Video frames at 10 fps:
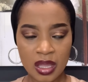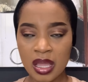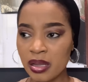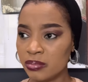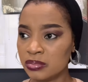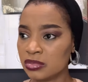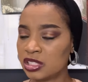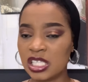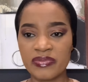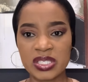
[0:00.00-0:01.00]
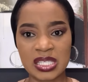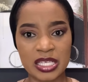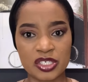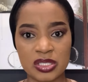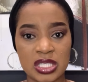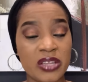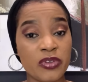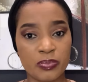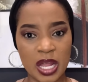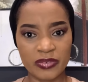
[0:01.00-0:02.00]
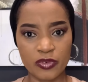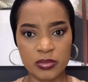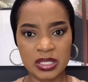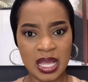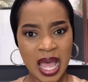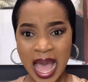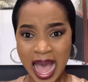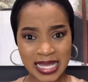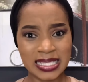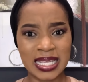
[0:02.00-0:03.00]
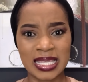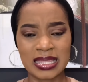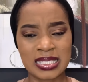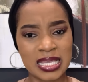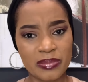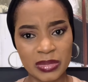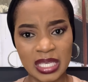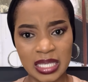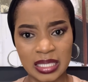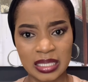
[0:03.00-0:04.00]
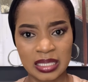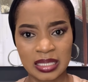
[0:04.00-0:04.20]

TV stations, TV platforms are saying the same thing.